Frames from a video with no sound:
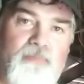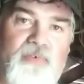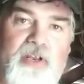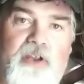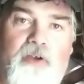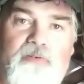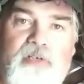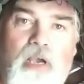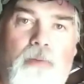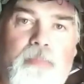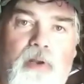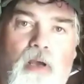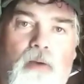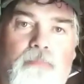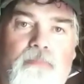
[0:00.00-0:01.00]
videos
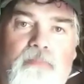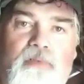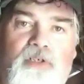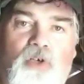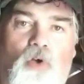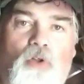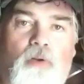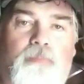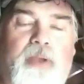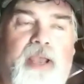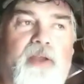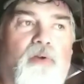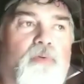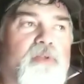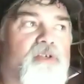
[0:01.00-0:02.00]
coming up. Solar
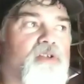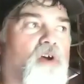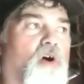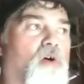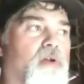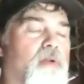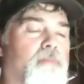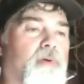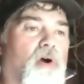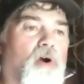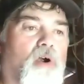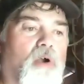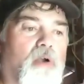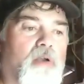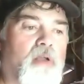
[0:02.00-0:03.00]
panel install on the
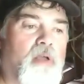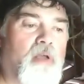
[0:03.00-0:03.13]
barn.